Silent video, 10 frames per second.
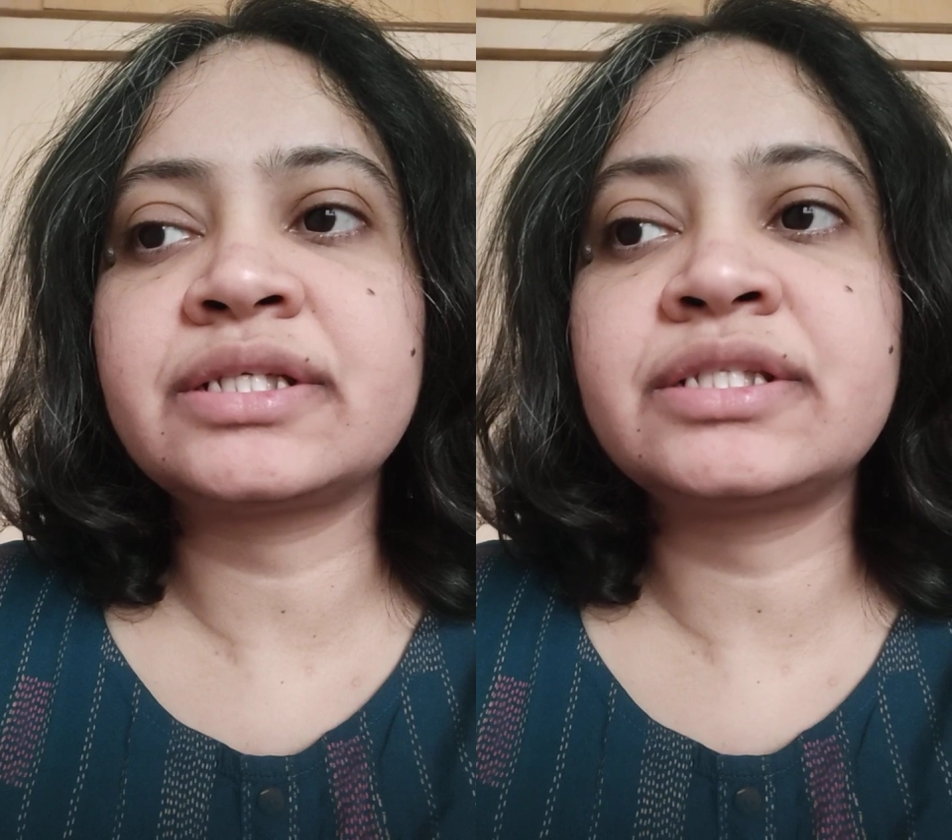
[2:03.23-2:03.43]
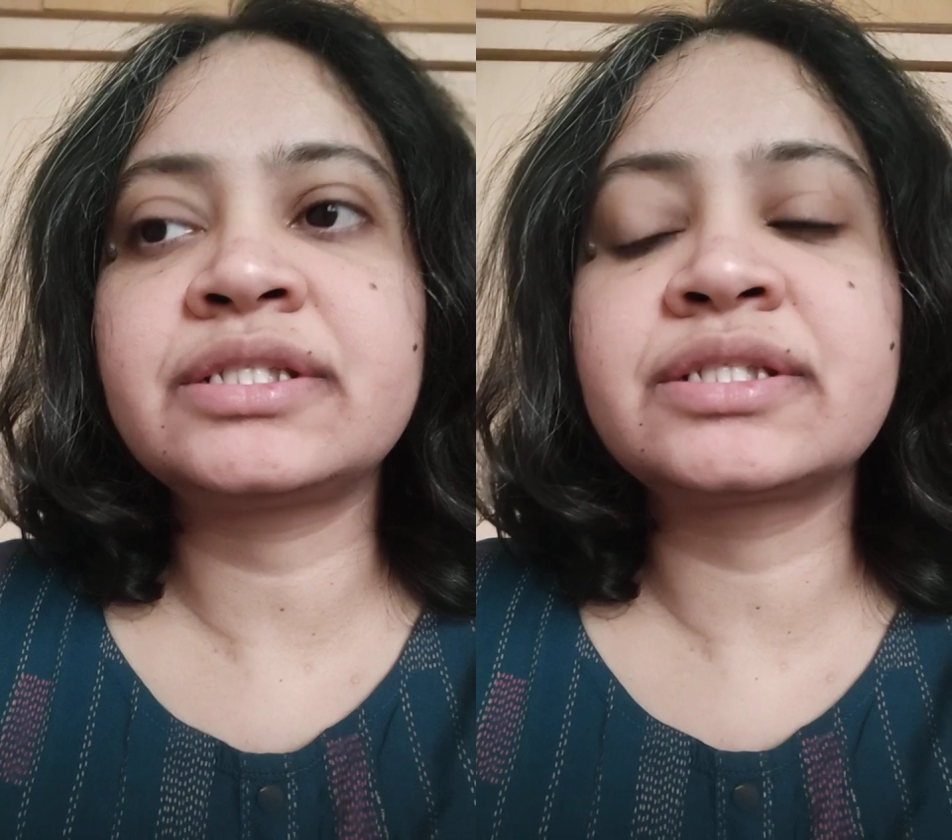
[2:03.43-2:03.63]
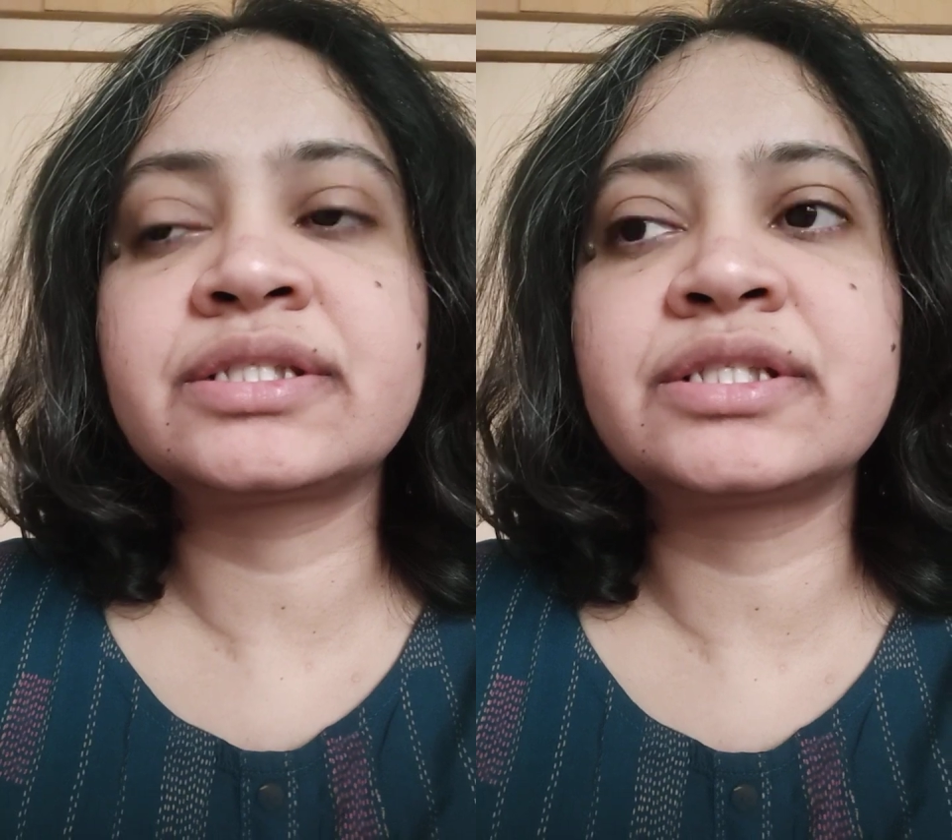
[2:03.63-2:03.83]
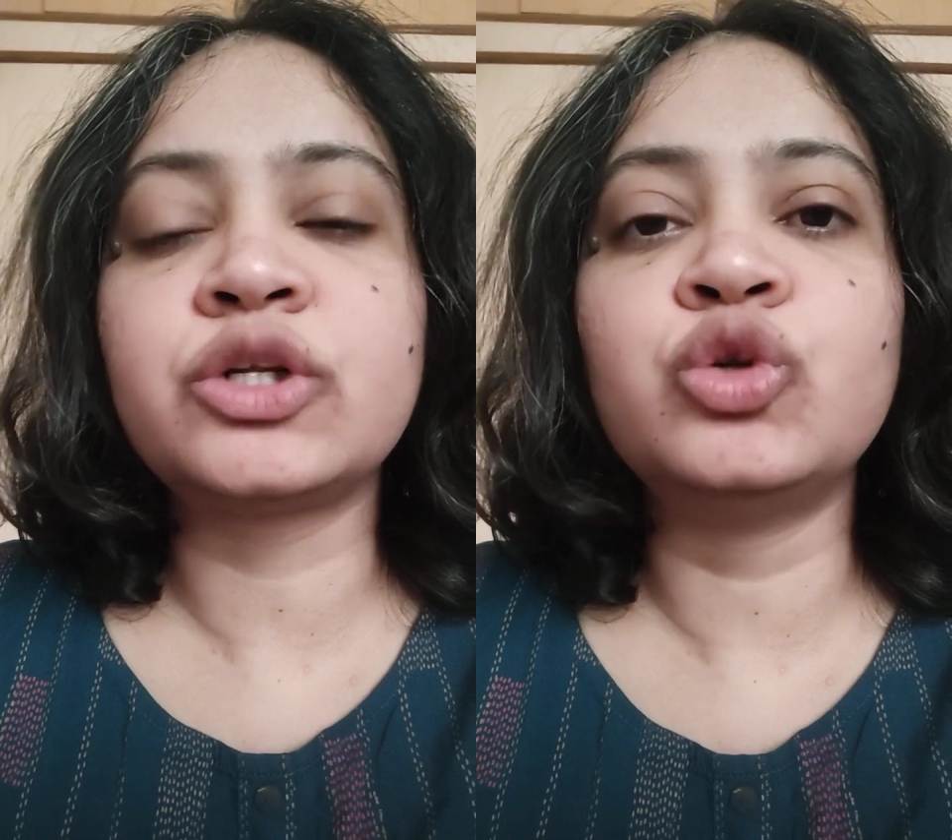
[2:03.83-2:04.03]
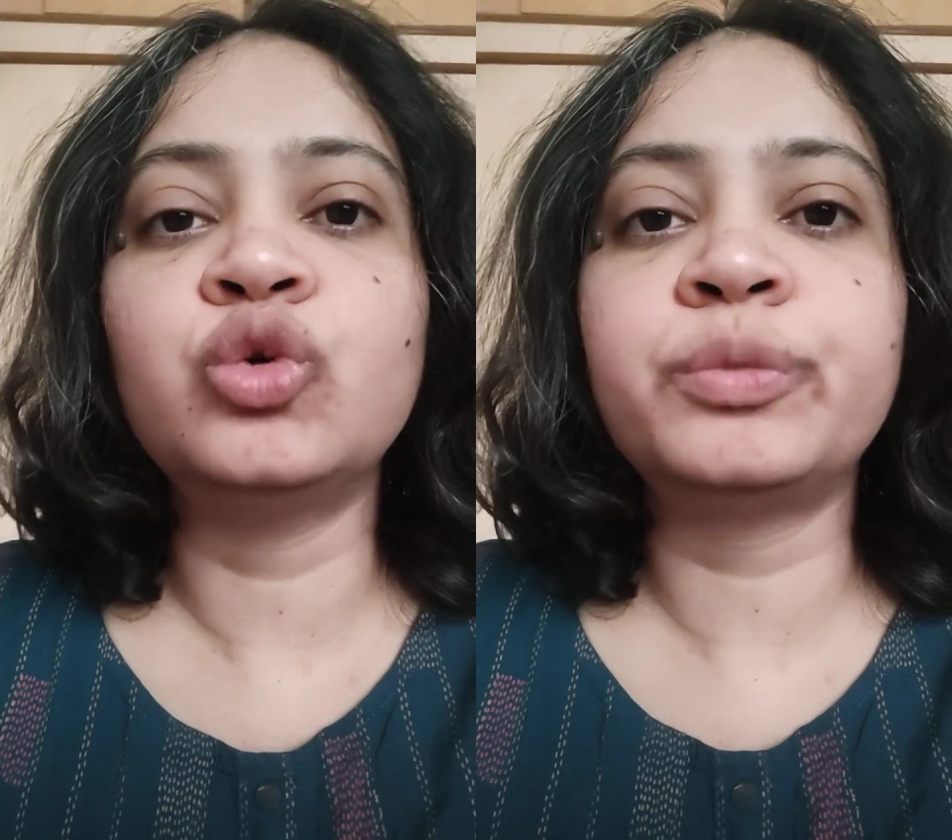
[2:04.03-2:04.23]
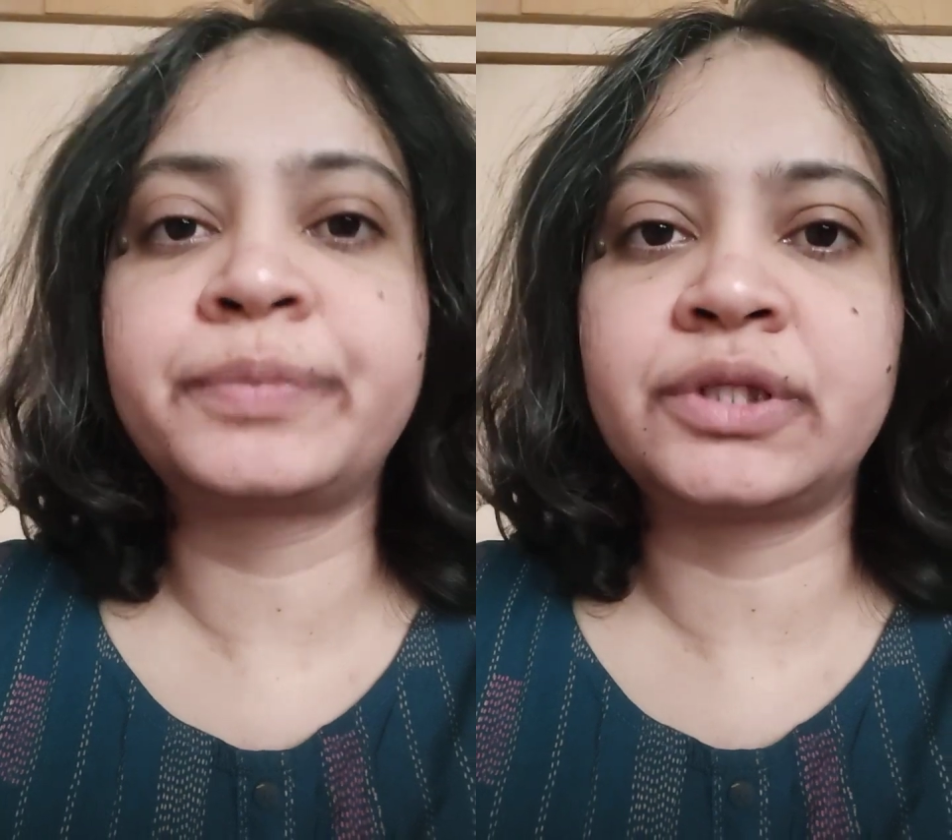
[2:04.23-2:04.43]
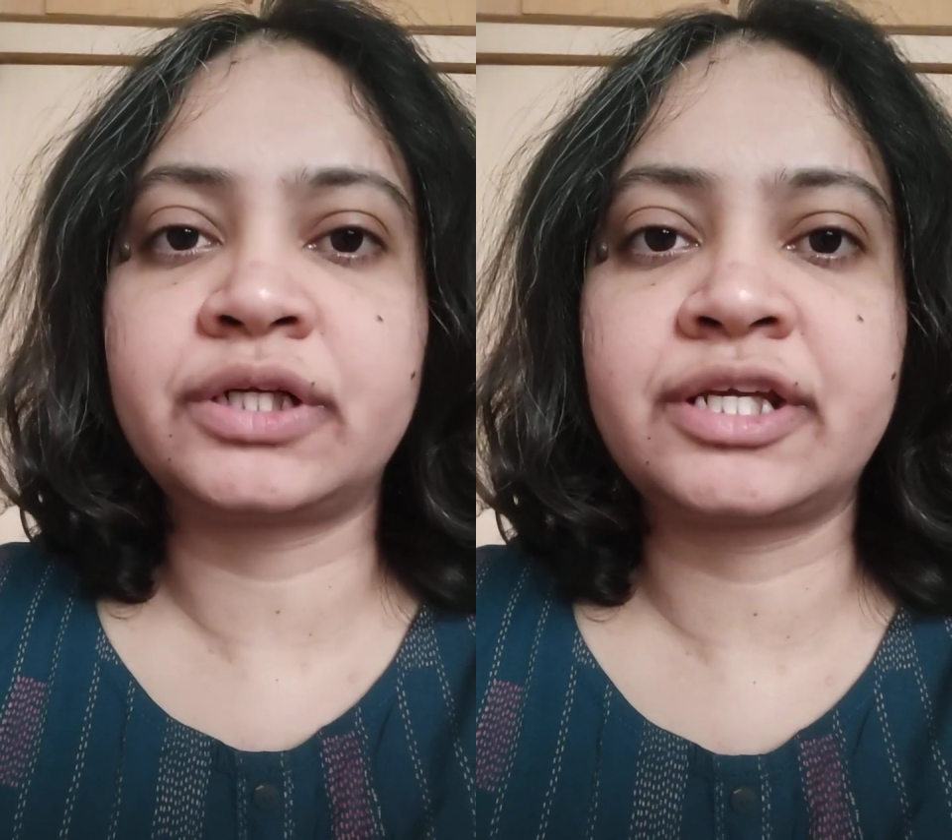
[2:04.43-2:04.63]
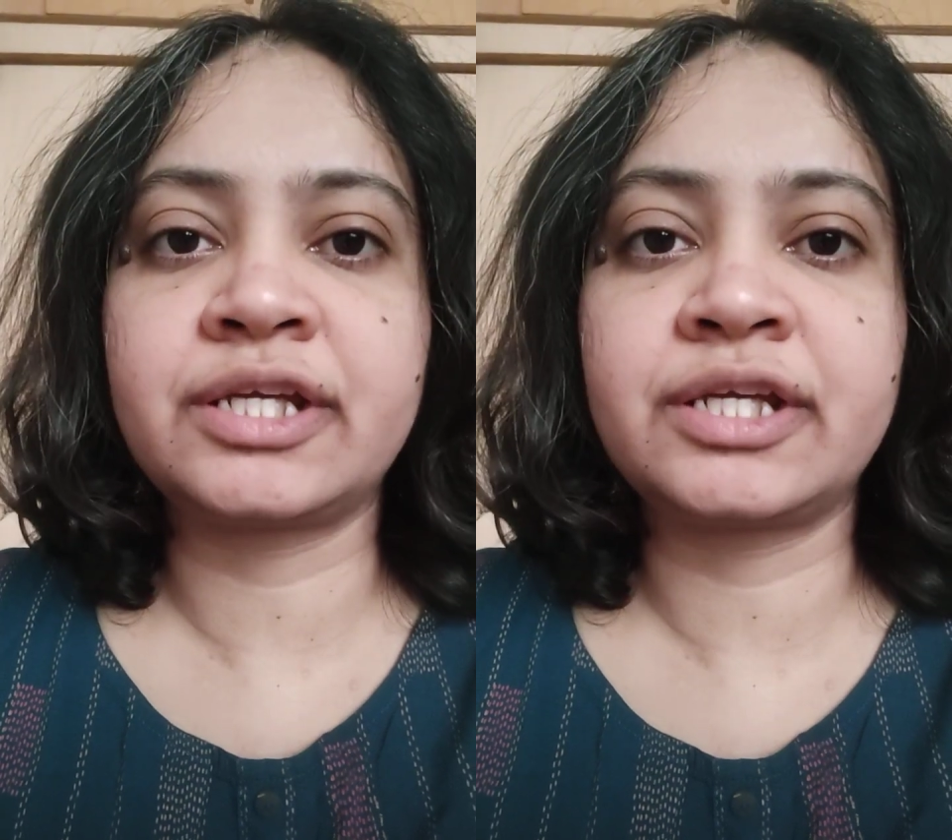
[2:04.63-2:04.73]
is the loop that